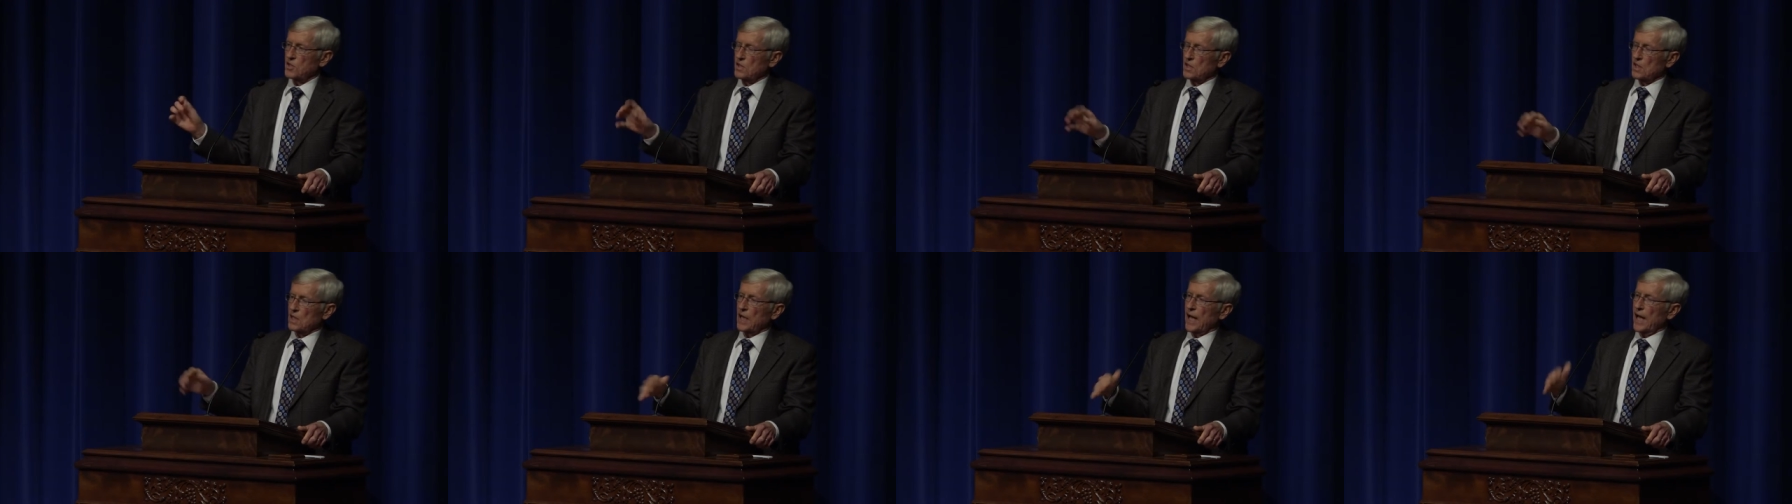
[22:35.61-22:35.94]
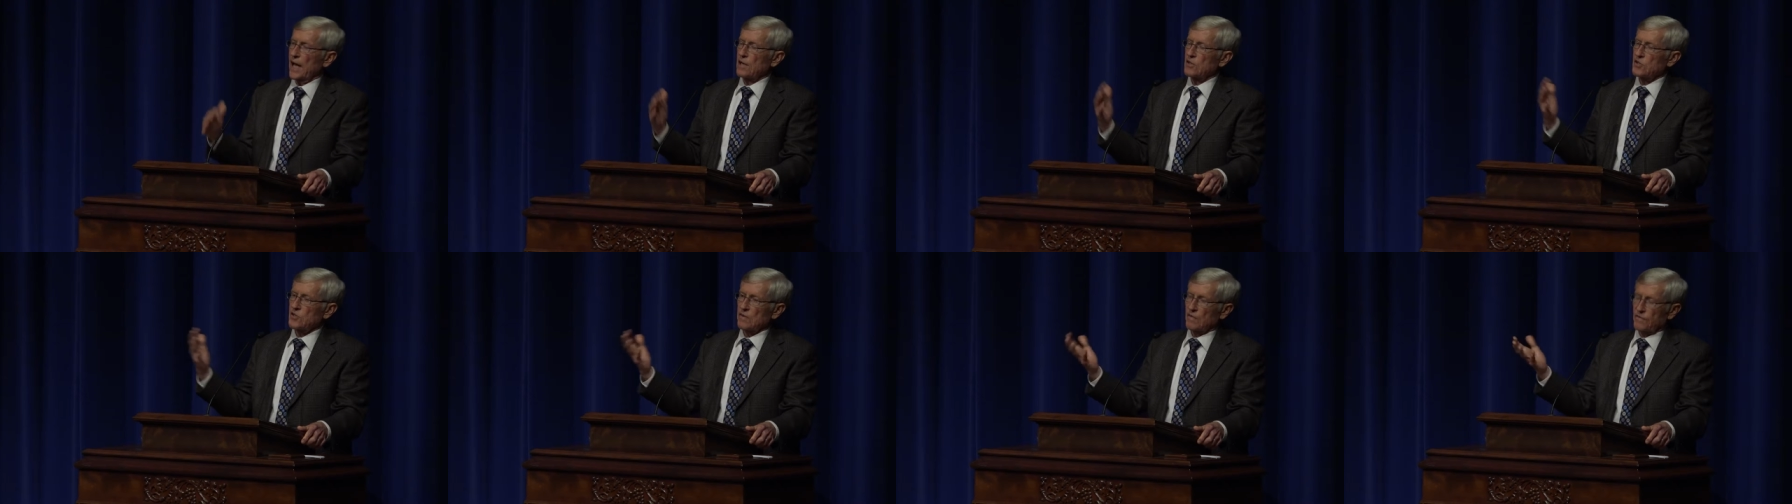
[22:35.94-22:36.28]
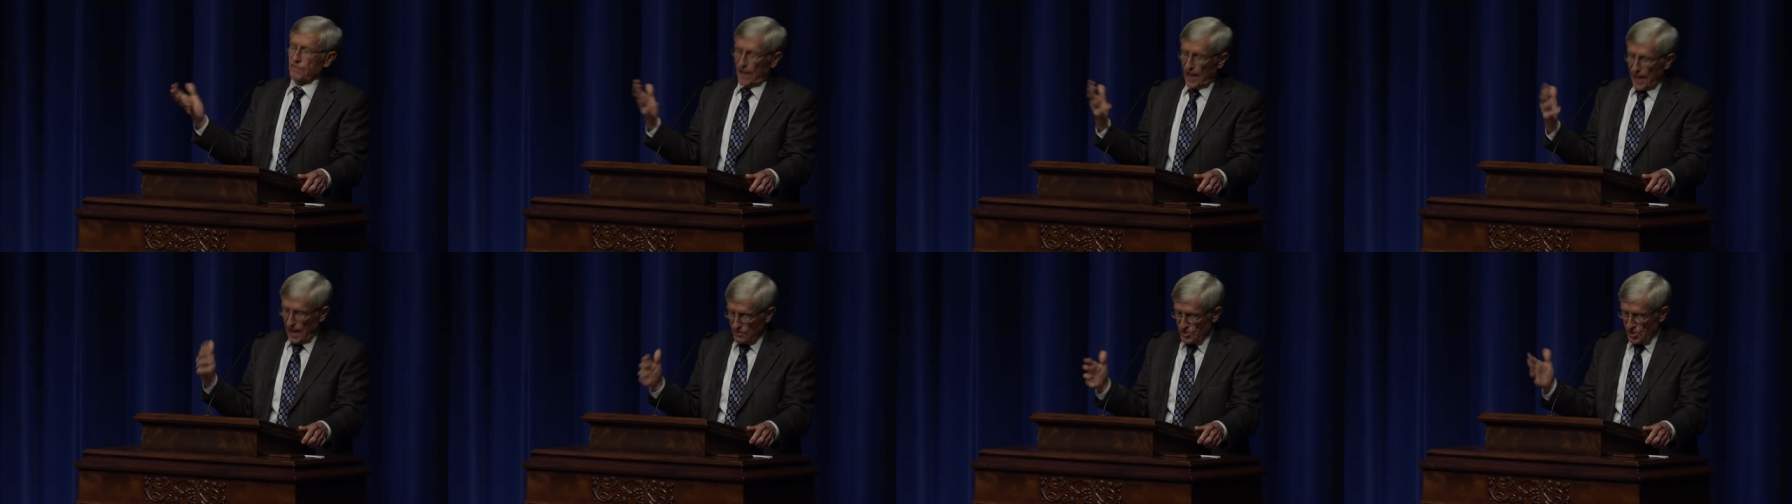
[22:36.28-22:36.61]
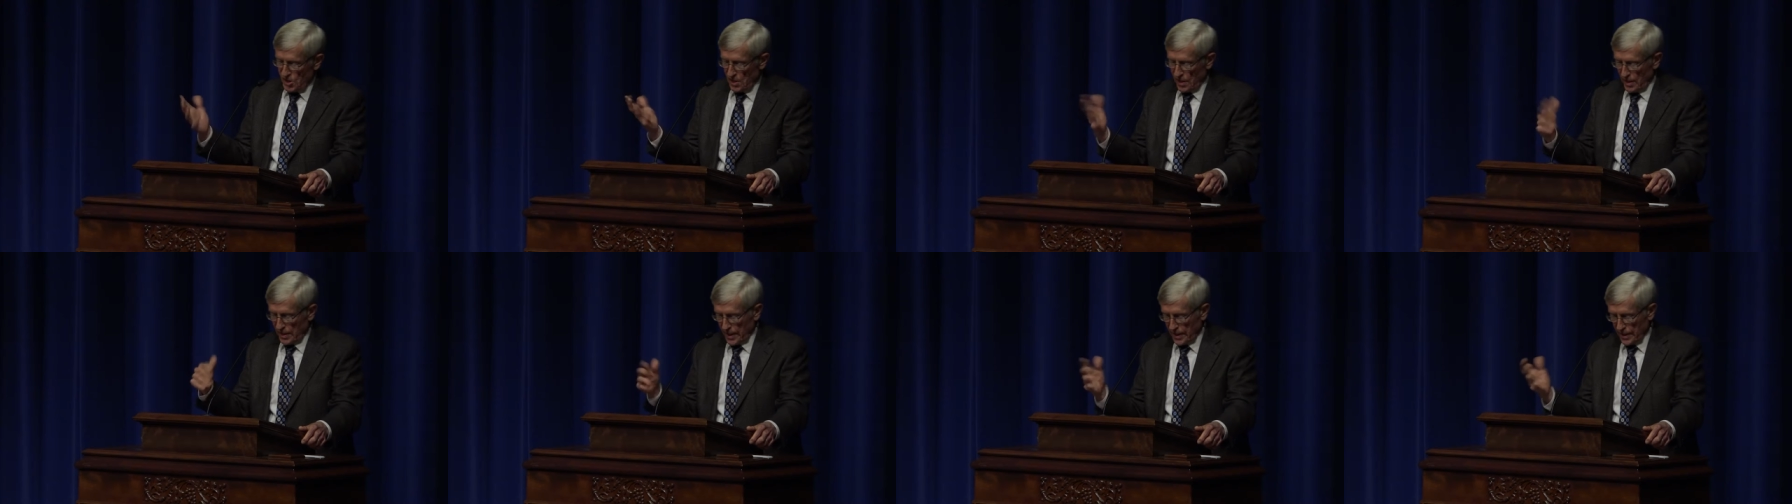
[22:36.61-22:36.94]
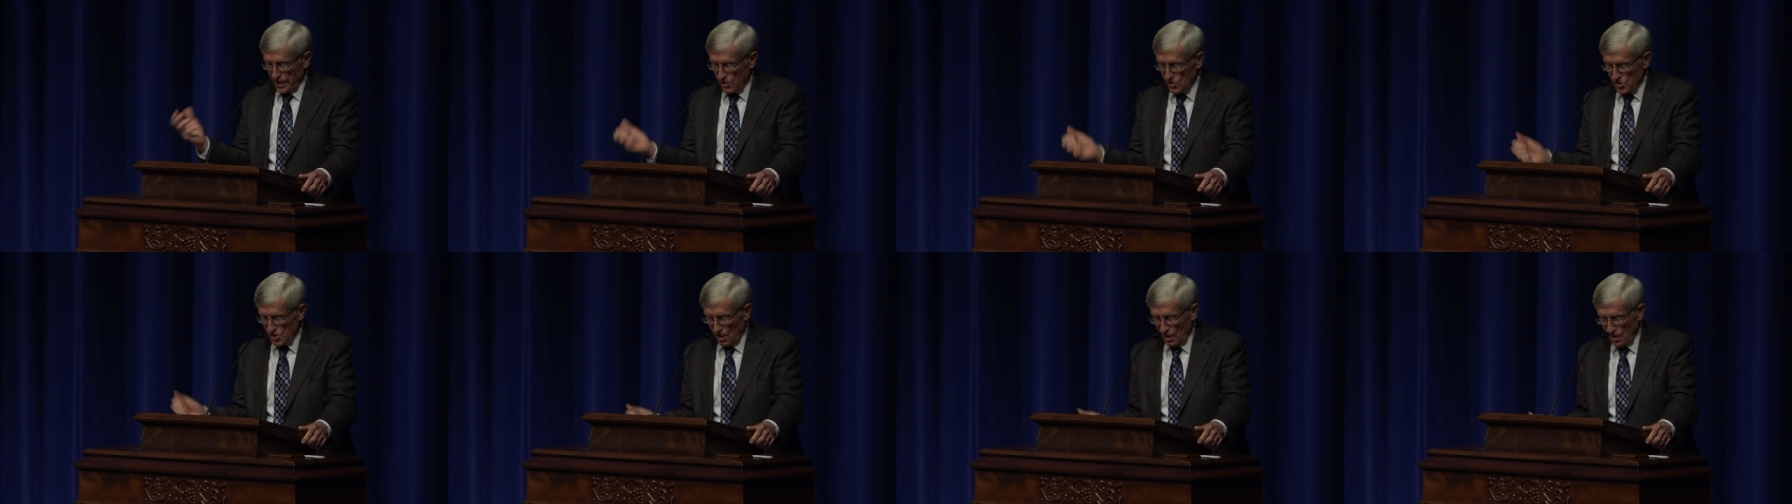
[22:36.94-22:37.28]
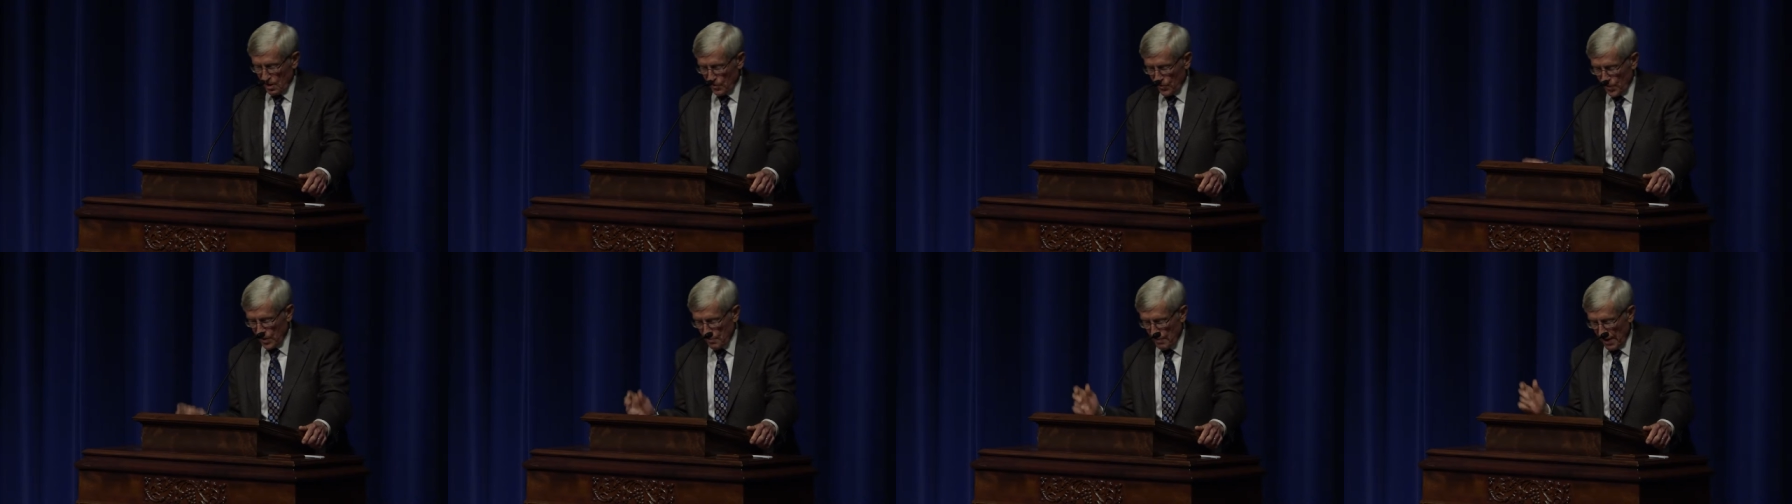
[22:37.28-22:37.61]
In the case of livestock, it goes all
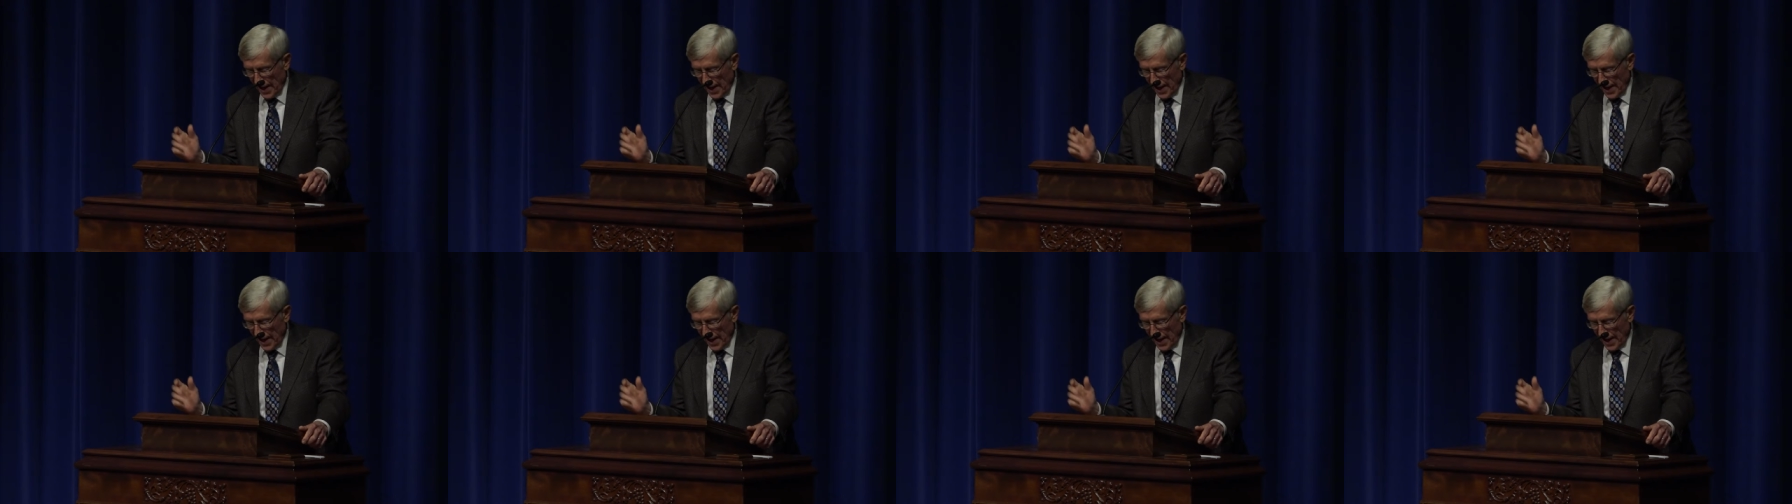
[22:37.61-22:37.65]
the way